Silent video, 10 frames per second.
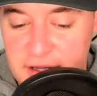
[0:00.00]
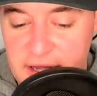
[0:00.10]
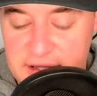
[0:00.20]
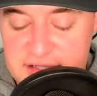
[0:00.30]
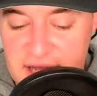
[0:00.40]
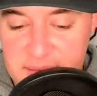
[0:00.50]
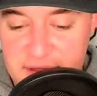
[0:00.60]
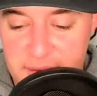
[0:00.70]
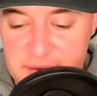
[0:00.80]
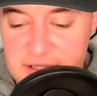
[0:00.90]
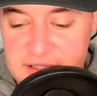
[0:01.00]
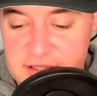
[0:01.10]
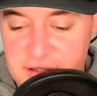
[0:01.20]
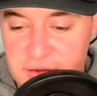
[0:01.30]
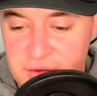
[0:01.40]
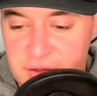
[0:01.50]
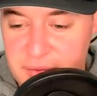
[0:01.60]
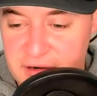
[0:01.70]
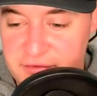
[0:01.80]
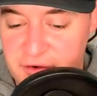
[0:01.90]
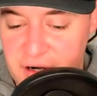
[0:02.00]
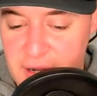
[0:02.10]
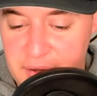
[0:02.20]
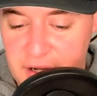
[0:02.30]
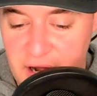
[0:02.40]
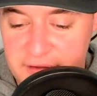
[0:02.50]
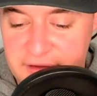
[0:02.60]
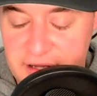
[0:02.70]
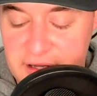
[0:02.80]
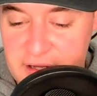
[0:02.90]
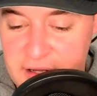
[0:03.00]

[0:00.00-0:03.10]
kind of same thing with TCU, committed for a cup of coffee,